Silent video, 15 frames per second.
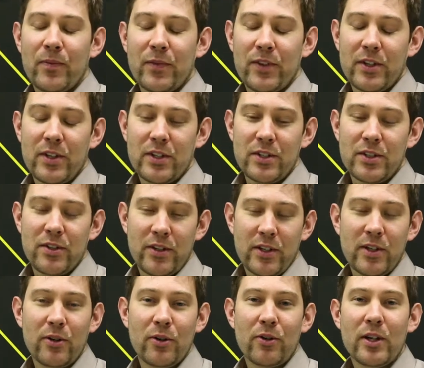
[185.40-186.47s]
This
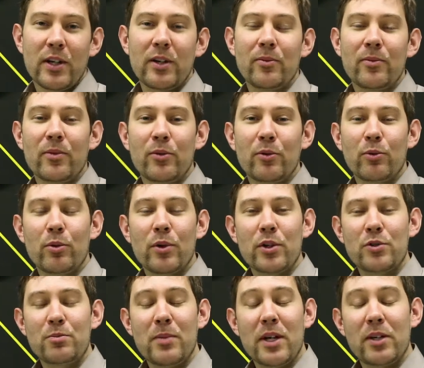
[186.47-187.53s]
theory
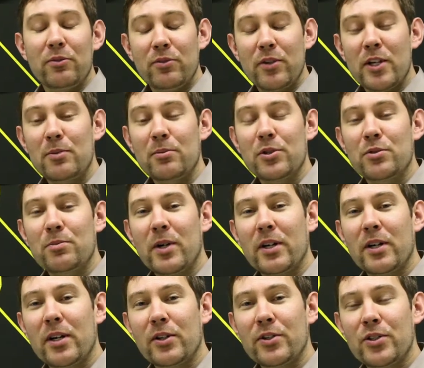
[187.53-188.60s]
was made famous by
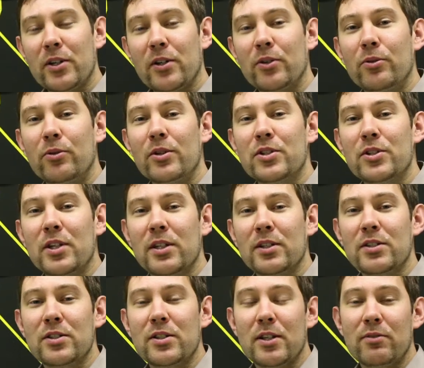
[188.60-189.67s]
Niles Eldredge and
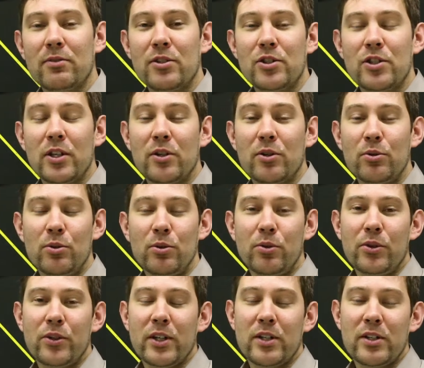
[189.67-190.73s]
Stephen Jay
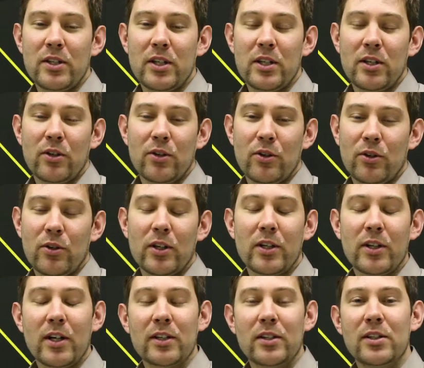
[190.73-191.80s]
Gould in the early
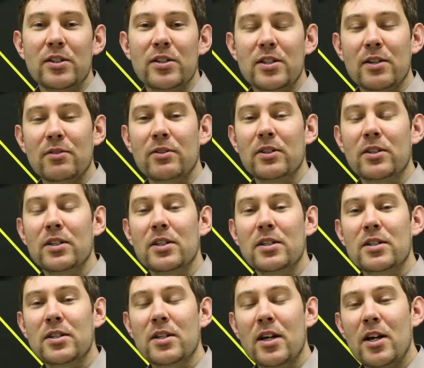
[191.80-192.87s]

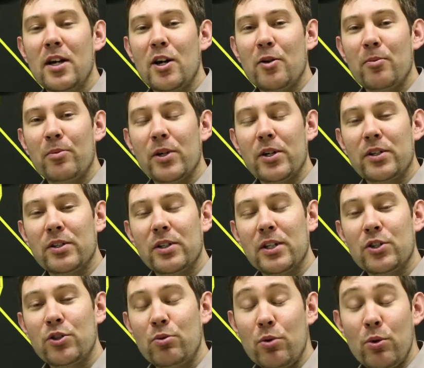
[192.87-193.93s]
1970s, but
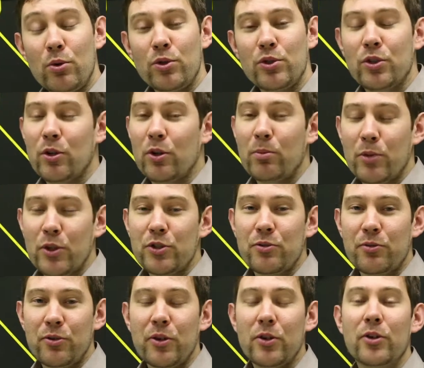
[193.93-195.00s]
its roots go much
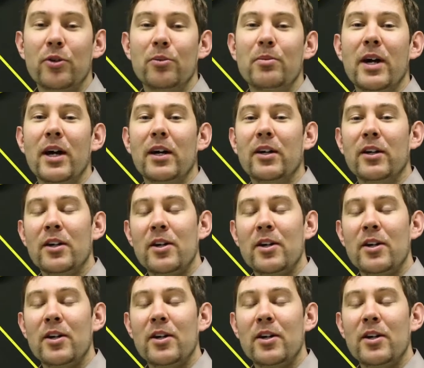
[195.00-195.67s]
further back